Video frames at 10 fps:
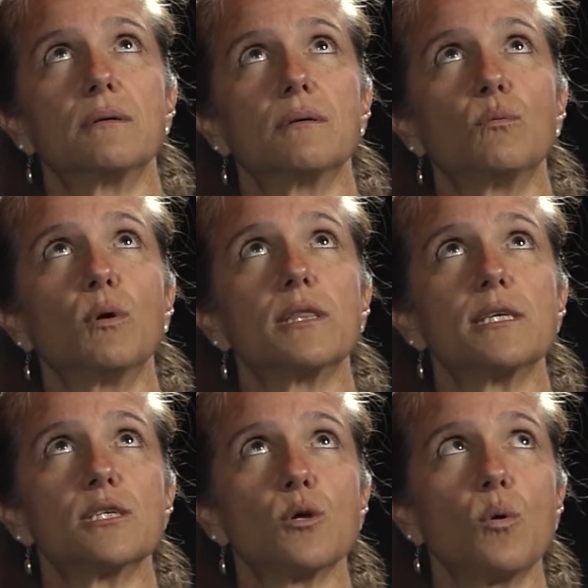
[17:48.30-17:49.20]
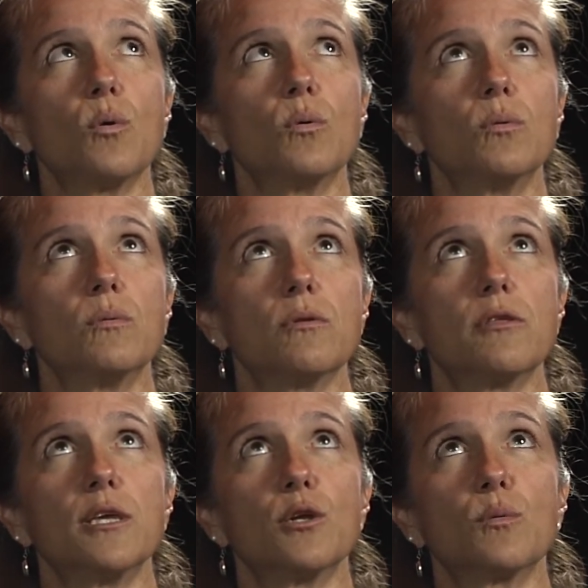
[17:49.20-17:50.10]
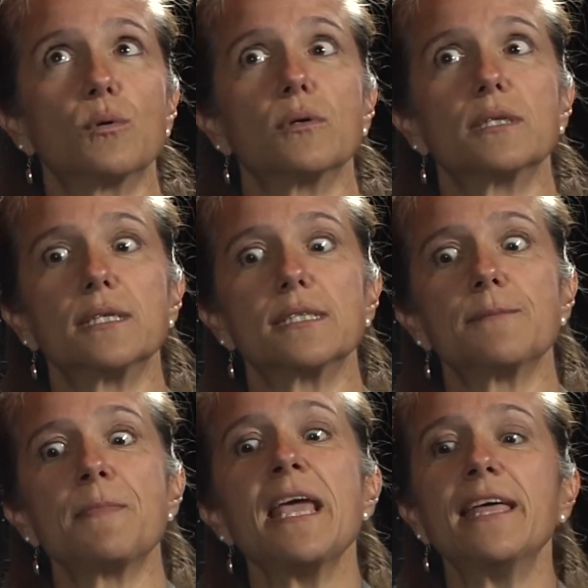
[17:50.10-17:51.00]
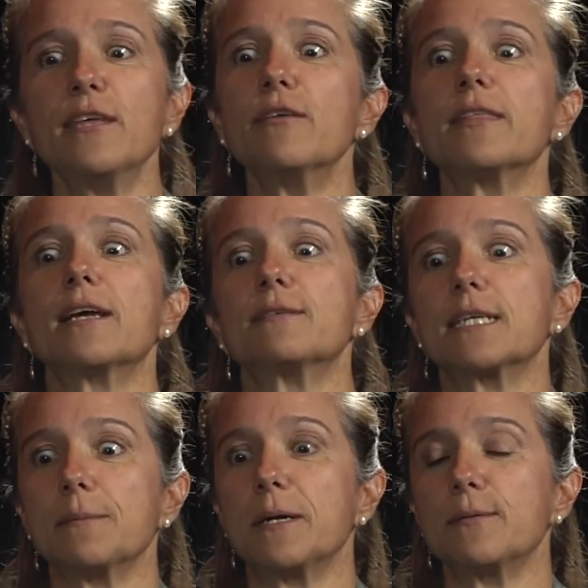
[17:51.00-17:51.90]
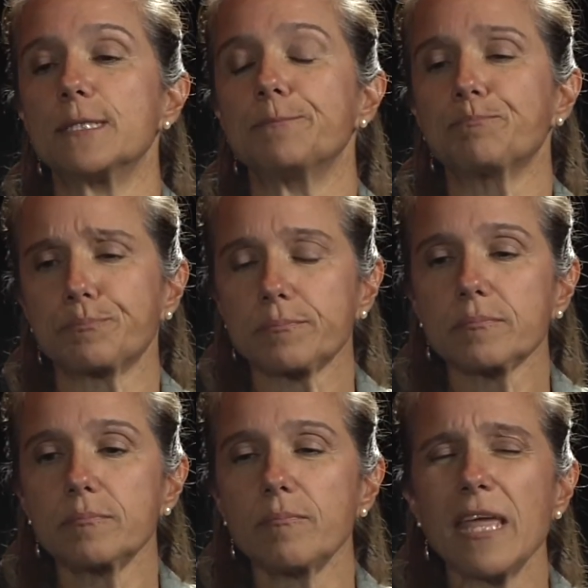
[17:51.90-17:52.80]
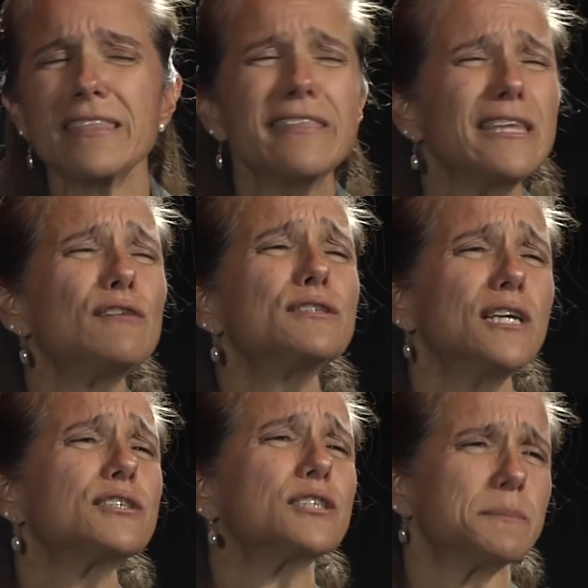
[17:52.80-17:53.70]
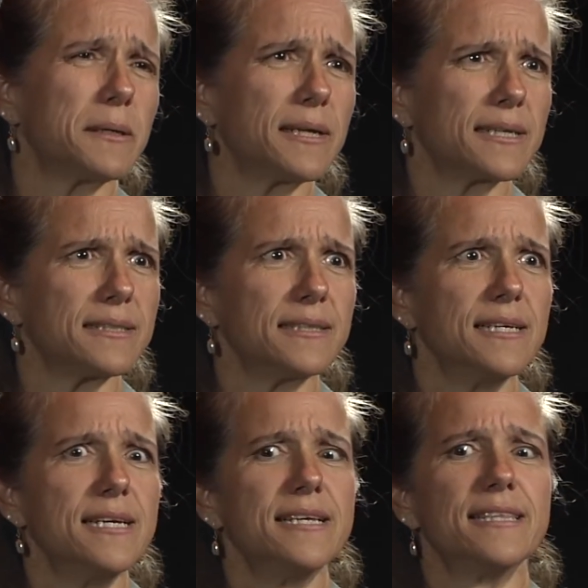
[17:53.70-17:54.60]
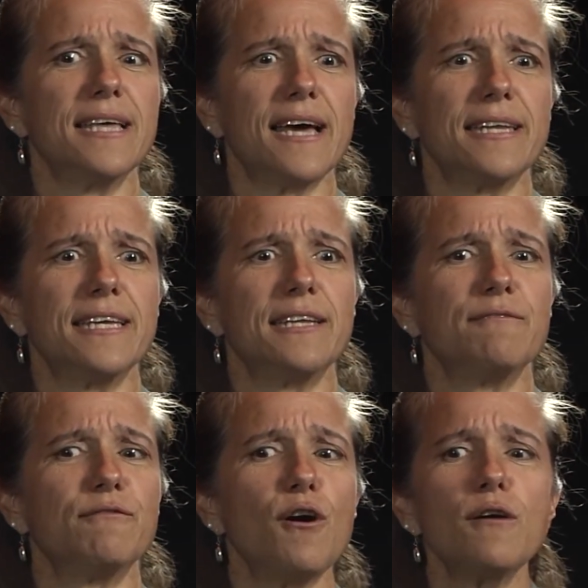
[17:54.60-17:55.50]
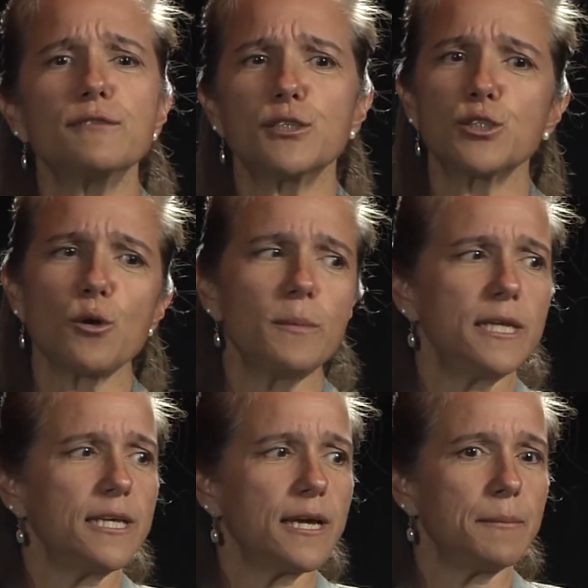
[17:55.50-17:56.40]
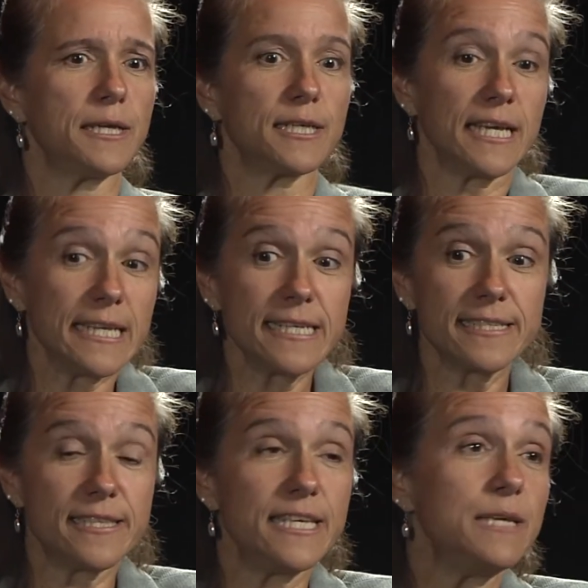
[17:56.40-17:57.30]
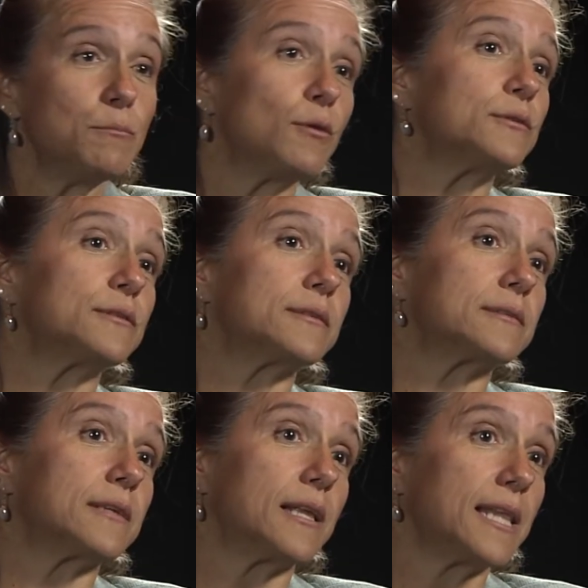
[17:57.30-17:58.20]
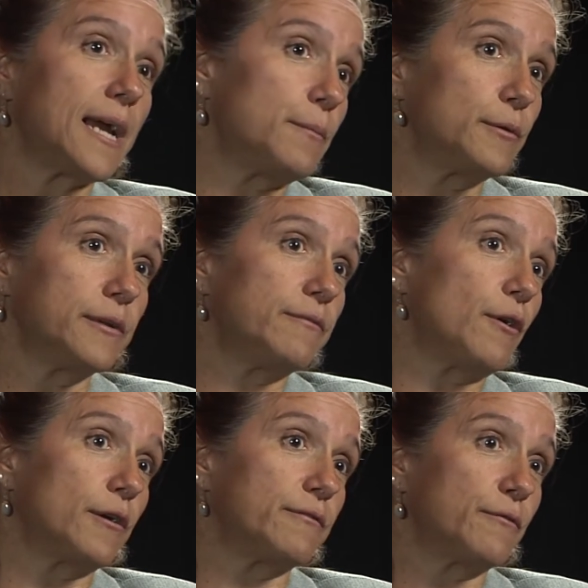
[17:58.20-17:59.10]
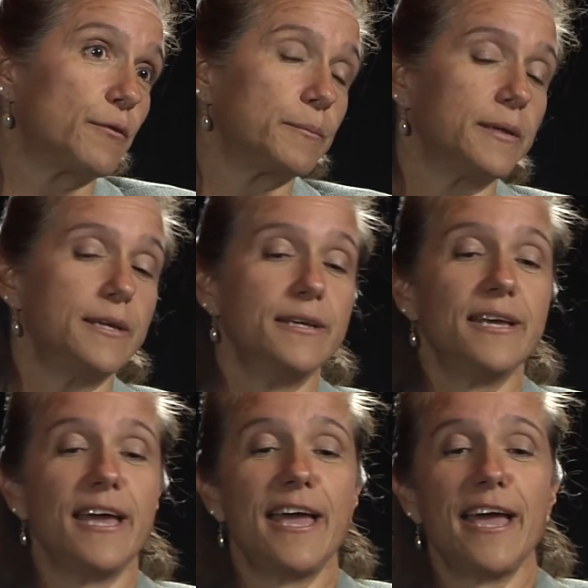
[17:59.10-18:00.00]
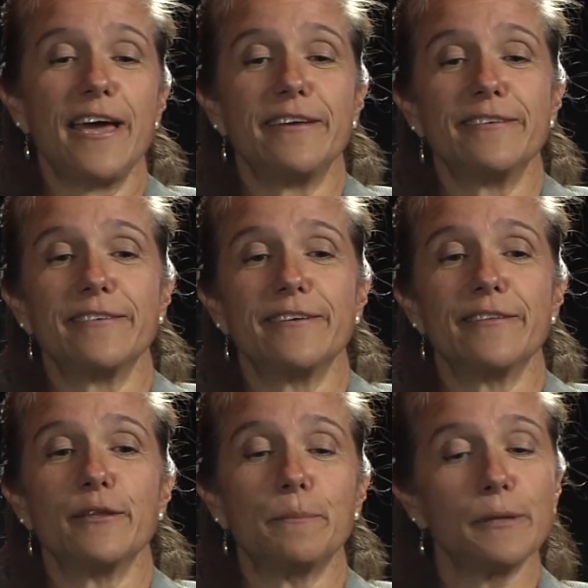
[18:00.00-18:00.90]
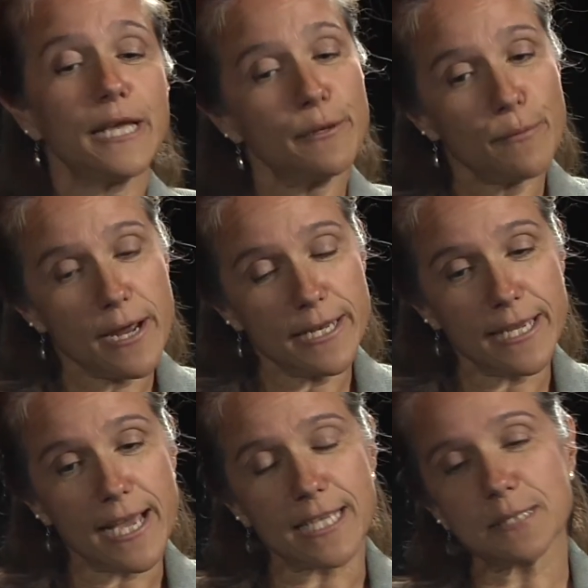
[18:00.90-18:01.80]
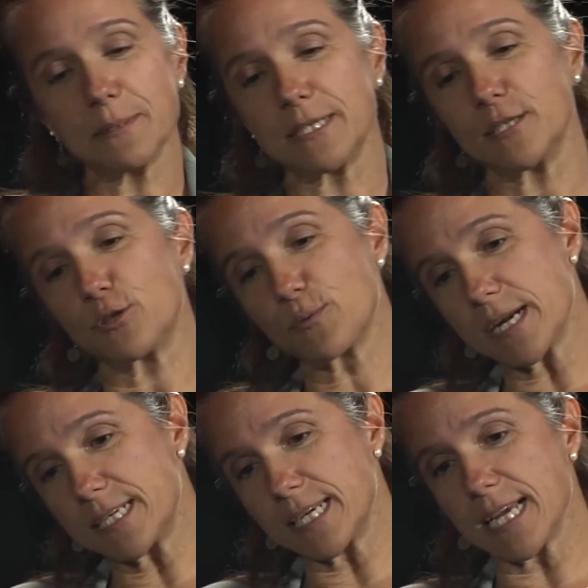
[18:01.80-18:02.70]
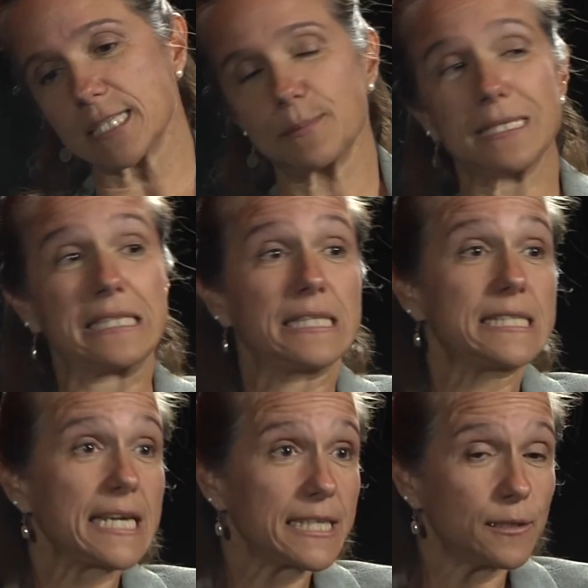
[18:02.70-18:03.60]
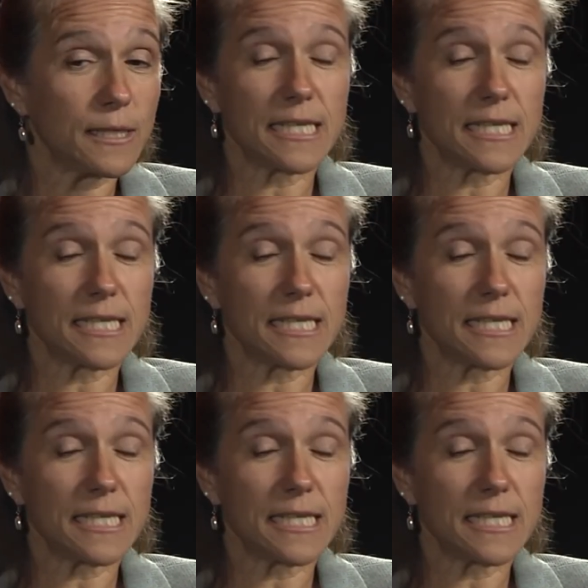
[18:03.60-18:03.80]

what this whole theater world is. And the other thing I was thinking about was that theater is not just about acting, that it involves so many, I mean, it is the most collaborative art form. And the playwriting aspect and the directing aspect and the technical